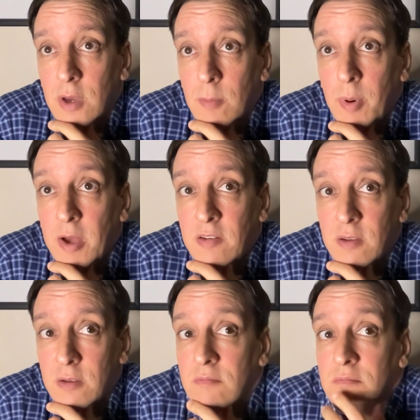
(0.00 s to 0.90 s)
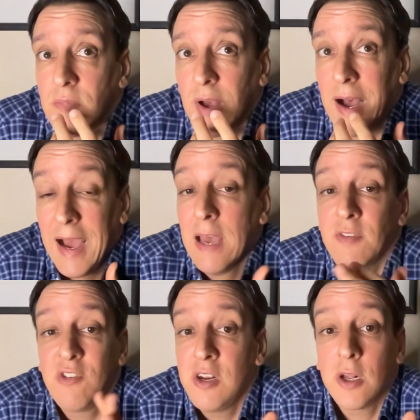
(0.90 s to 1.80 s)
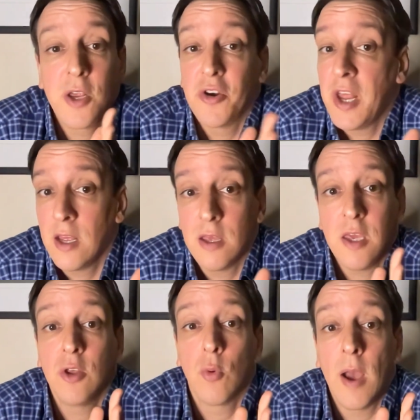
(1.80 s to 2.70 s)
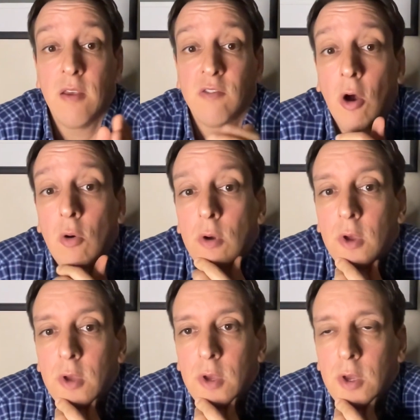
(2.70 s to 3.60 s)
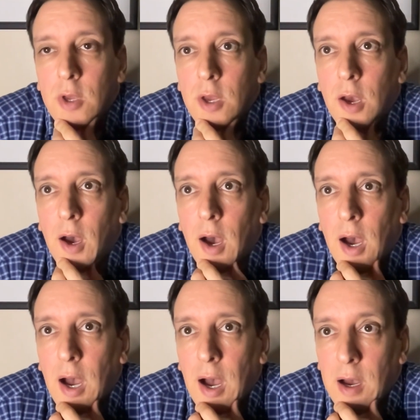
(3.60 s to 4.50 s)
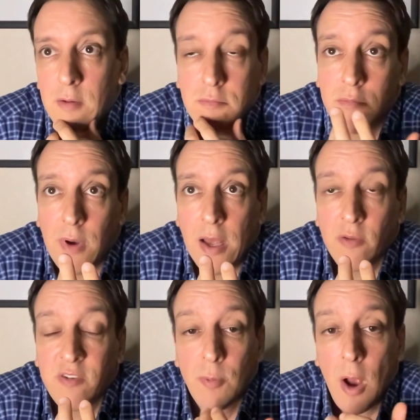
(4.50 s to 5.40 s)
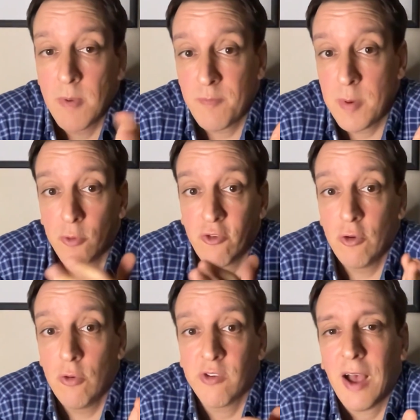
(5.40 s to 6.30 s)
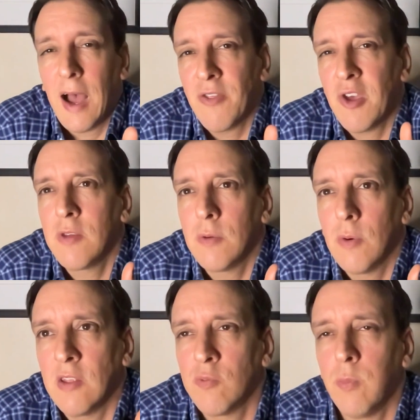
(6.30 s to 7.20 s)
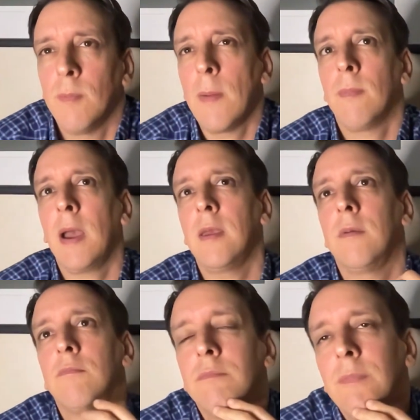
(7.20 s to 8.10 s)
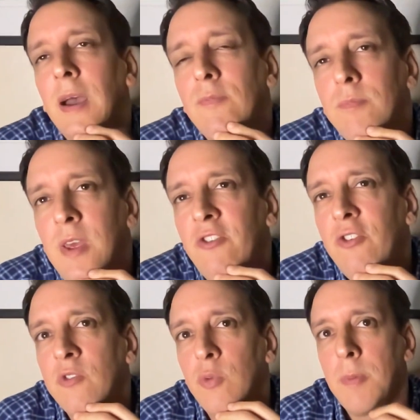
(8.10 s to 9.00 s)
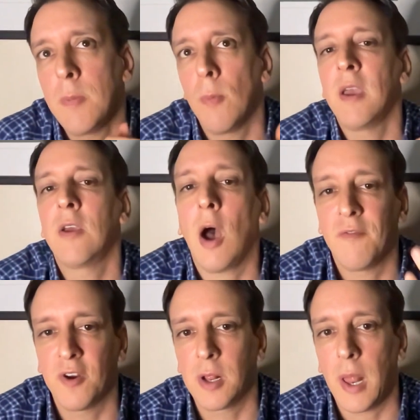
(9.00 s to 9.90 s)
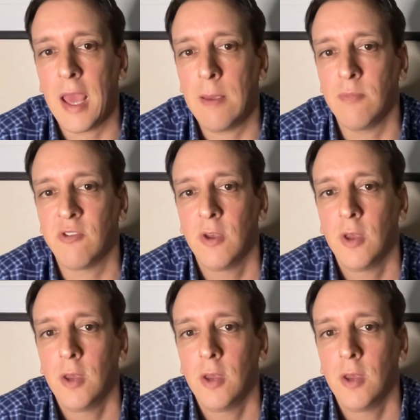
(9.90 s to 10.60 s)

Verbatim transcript: but I haven't seen clear data either way. So I don't see a problem if people choose. I think it's my issue is when people make confident claims